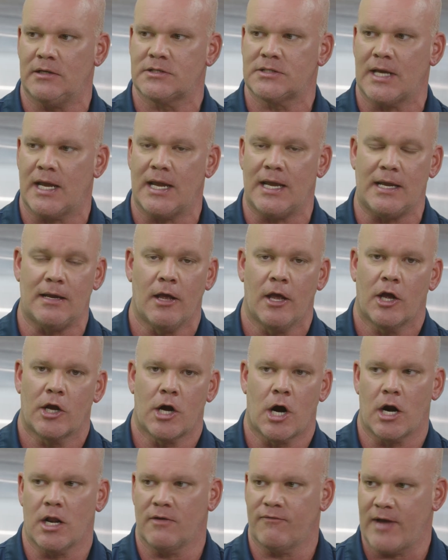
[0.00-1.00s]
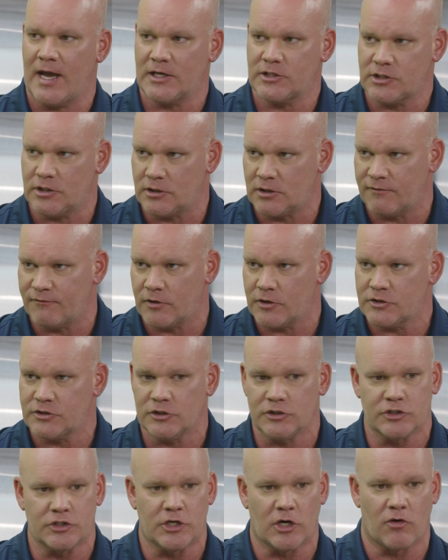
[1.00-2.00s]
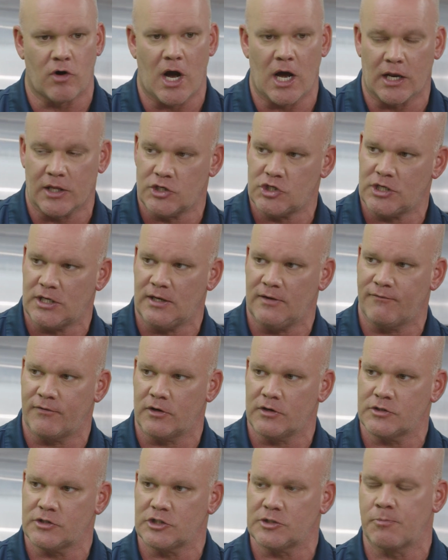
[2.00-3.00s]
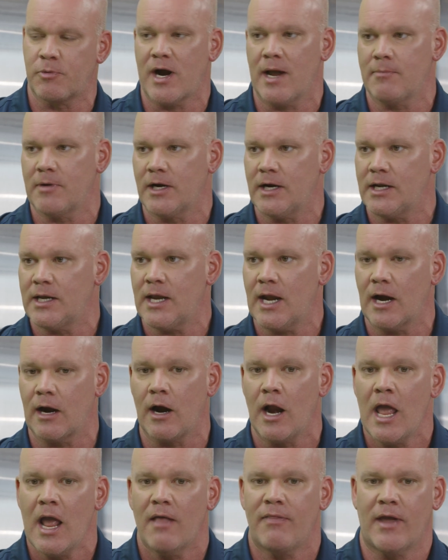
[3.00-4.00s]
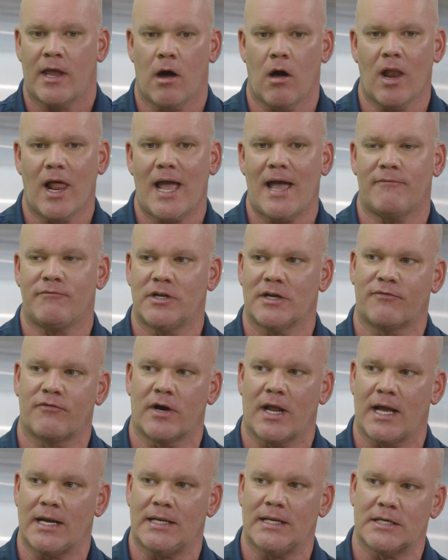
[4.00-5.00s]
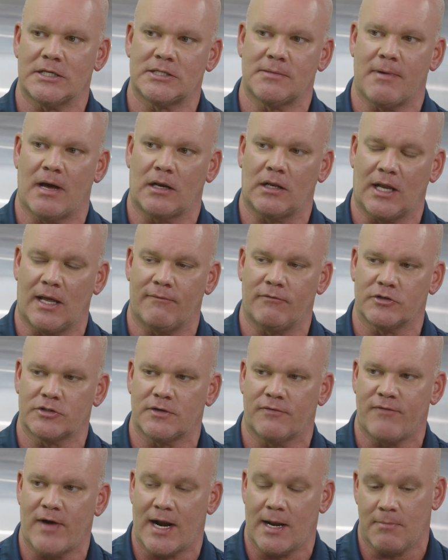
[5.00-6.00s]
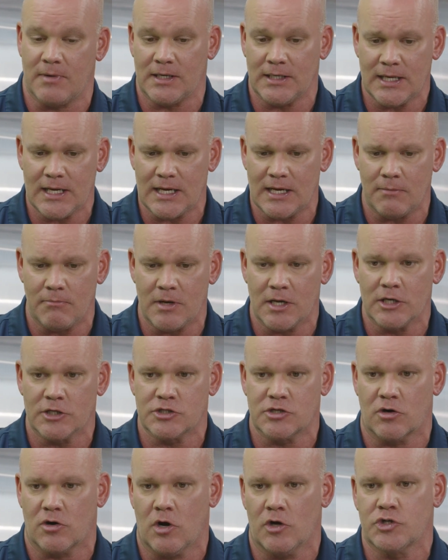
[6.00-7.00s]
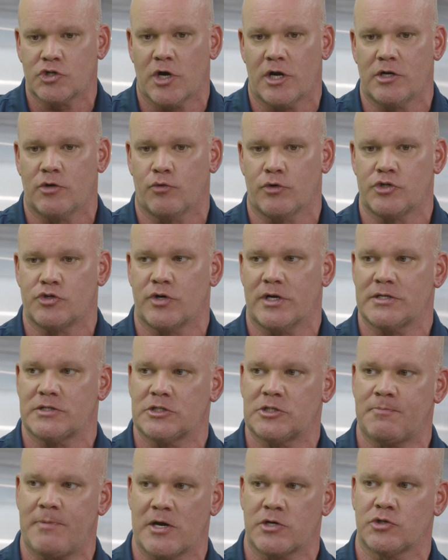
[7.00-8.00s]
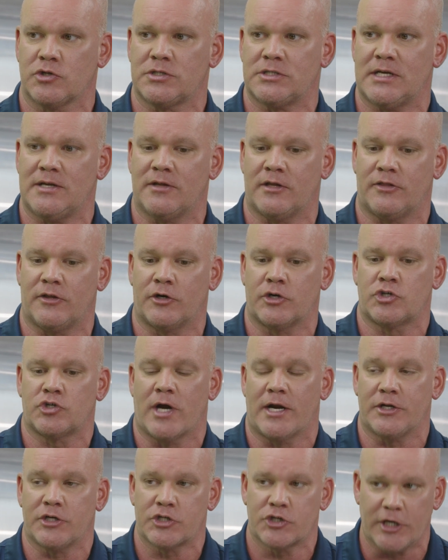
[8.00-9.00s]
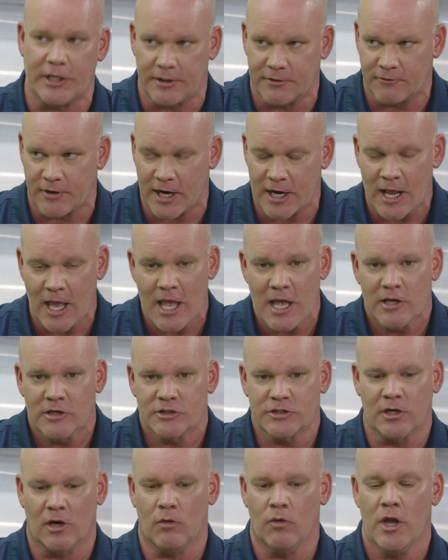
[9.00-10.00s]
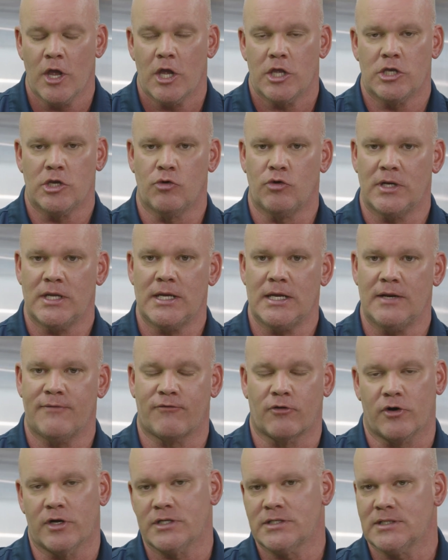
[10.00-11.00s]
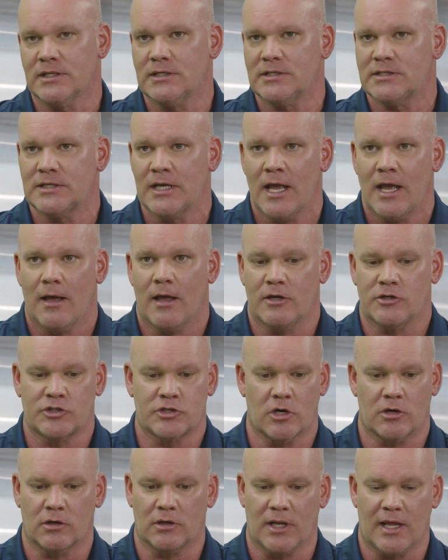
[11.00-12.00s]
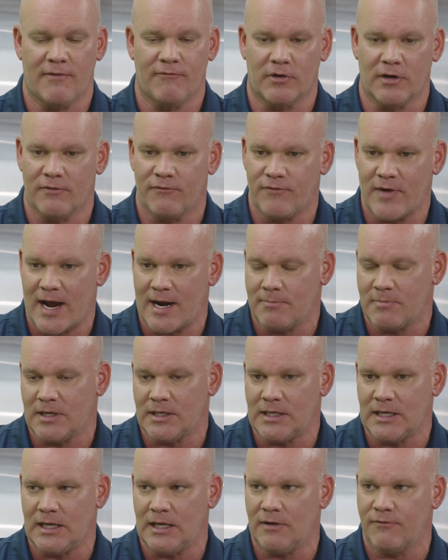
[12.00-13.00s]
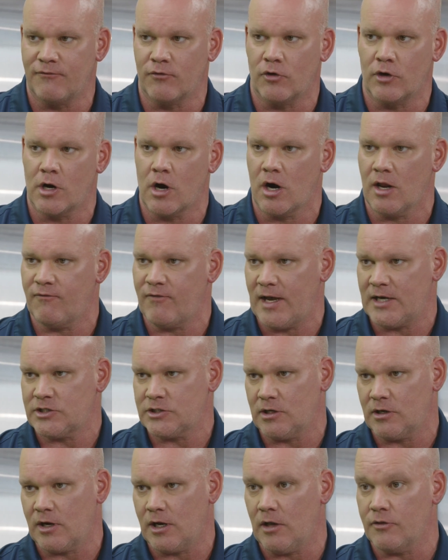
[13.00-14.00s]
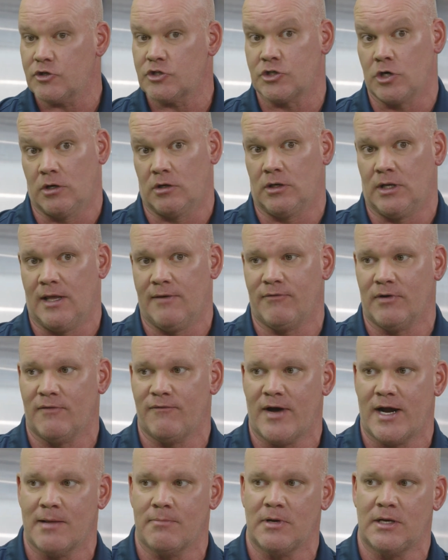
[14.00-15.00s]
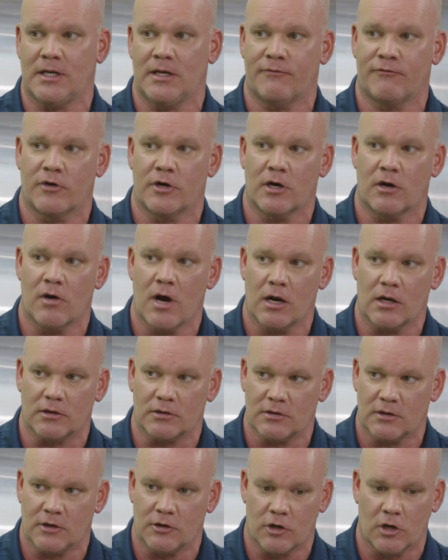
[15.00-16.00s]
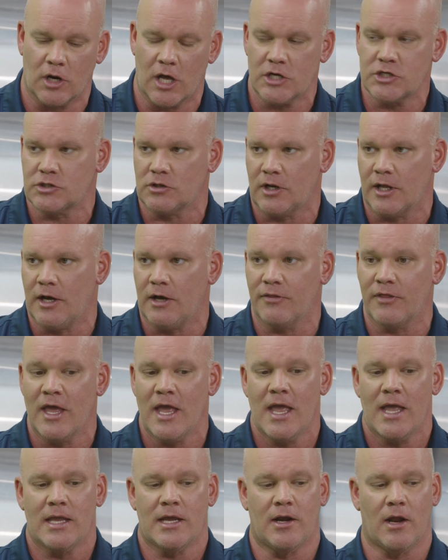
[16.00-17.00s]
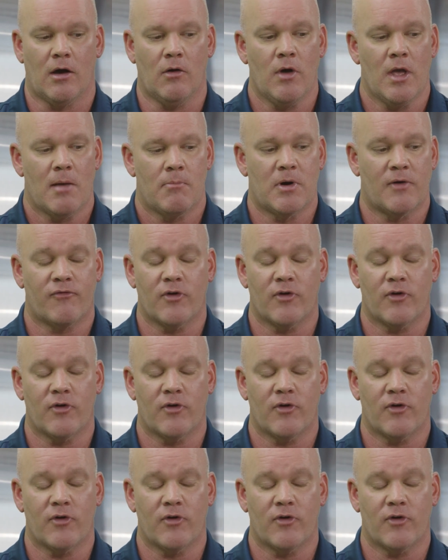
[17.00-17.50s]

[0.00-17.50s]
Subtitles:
say cardiovascular versus neurology versus primary care, they all have different ideas about levels of vitamin D because they're all trying to address a specialty that they're trying to treat, right? So you need, for instance, certain level of vitamin D for cardiovascular health, certain level of vitamin D for neurological health, but